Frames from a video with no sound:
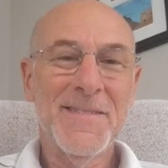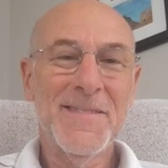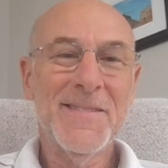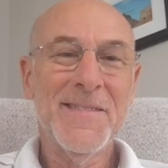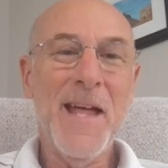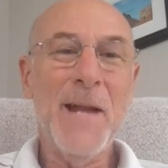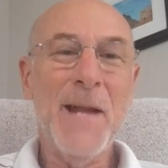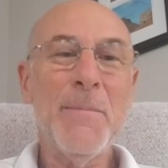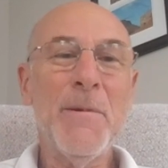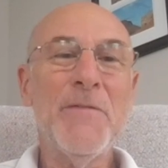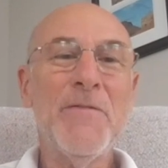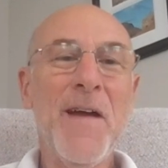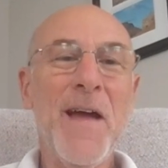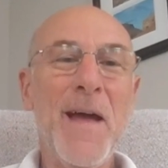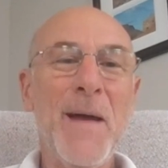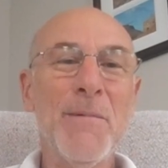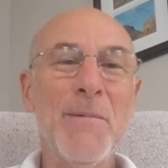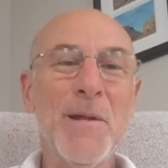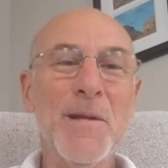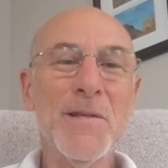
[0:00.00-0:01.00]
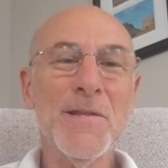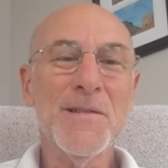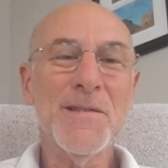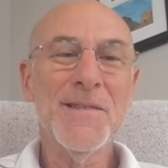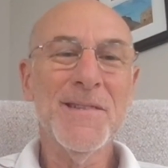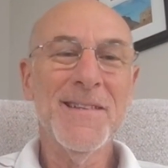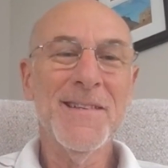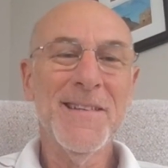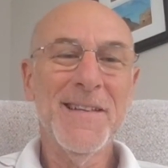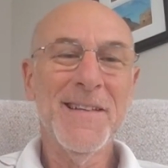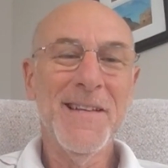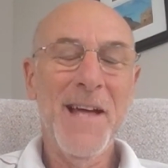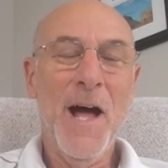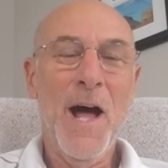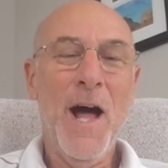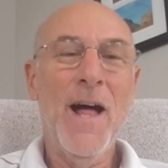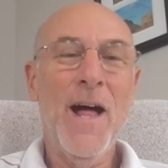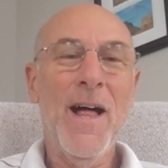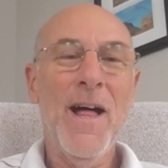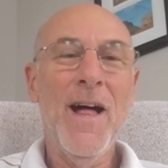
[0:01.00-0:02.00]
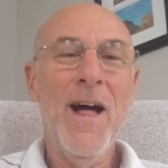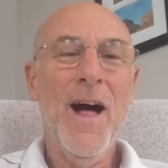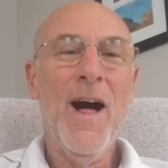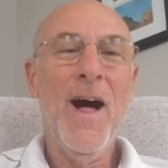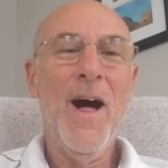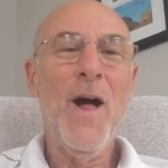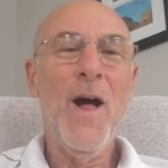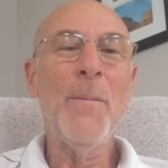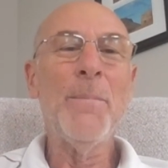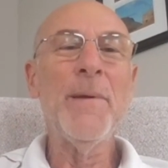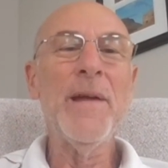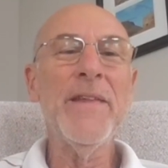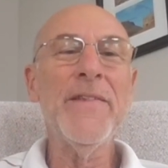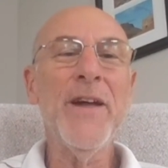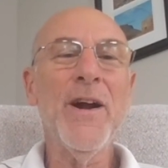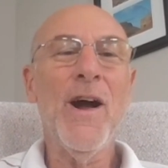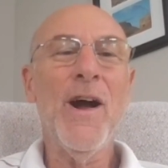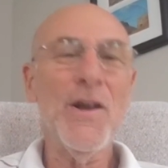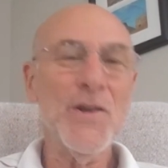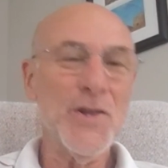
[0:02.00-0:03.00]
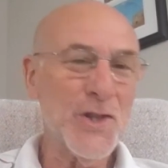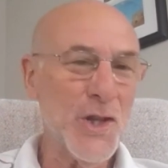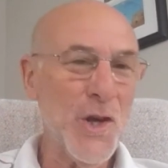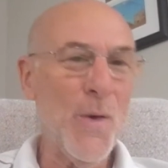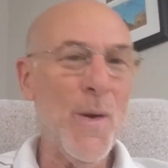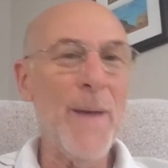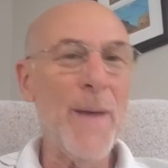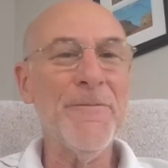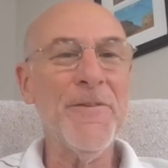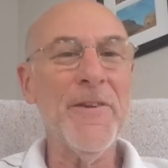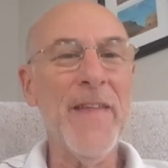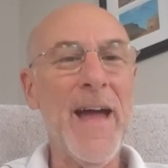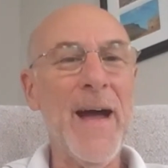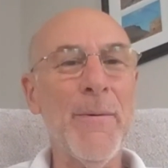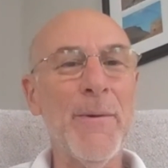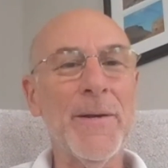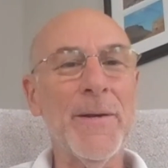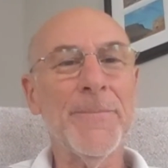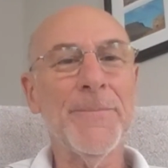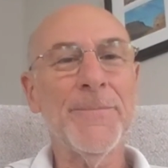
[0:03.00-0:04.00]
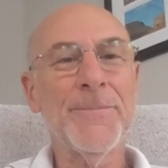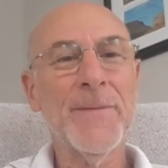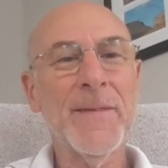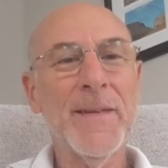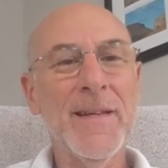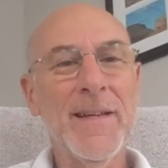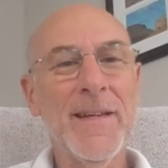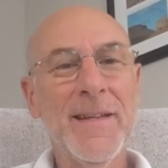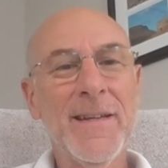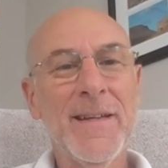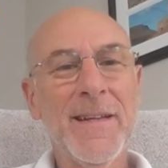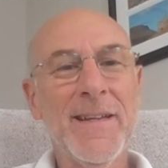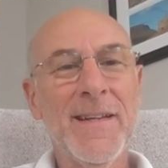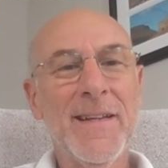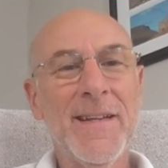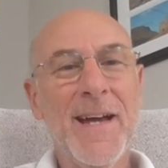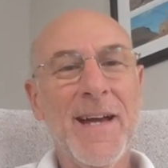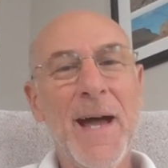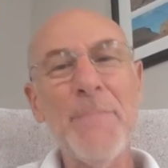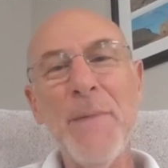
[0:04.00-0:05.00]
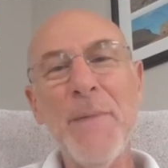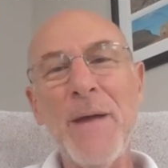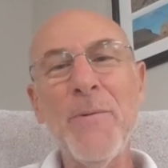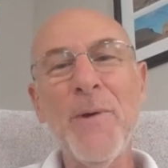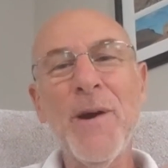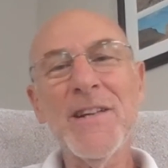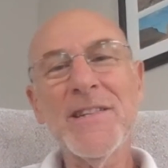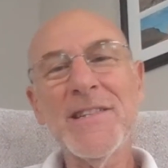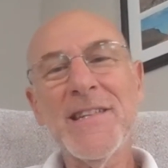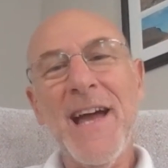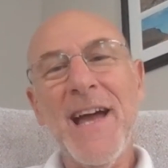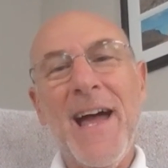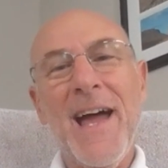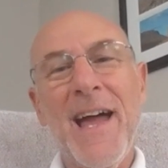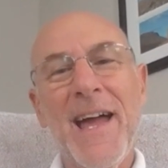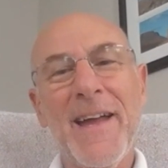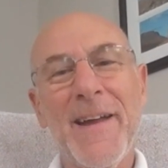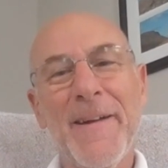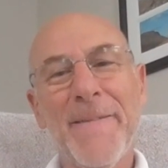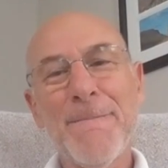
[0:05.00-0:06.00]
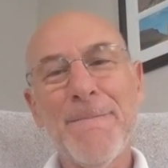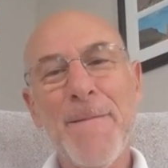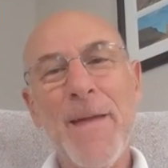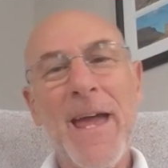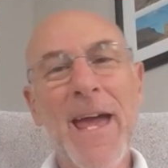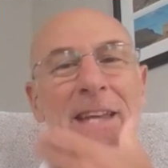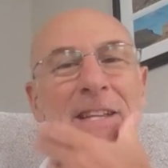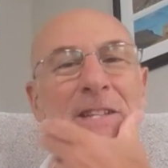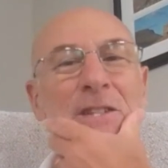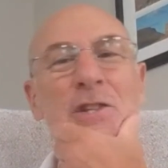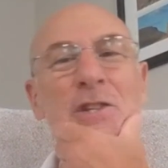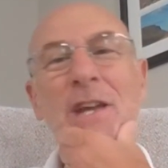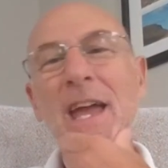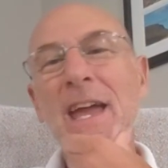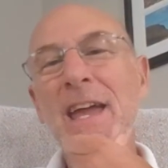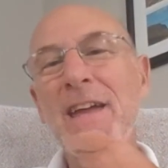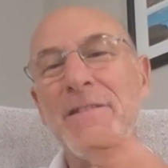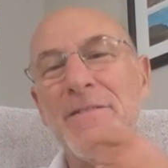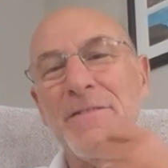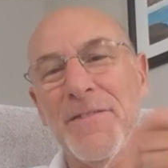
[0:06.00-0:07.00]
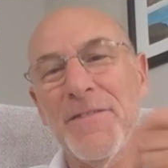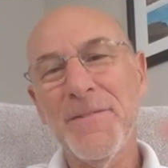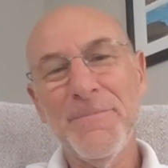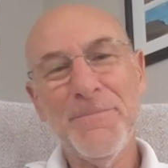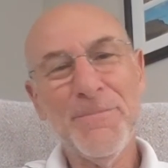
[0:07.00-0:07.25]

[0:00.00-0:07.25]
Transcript: That'd be fabulous. I'll be there. I'll show up for that one. I may wear a tie and shave.